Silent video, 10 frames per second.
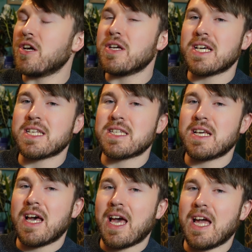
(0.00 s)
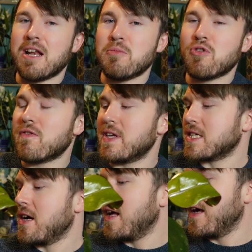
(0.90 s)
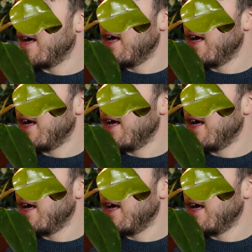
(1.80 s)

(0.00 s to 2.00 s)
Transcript: you this in more of its colour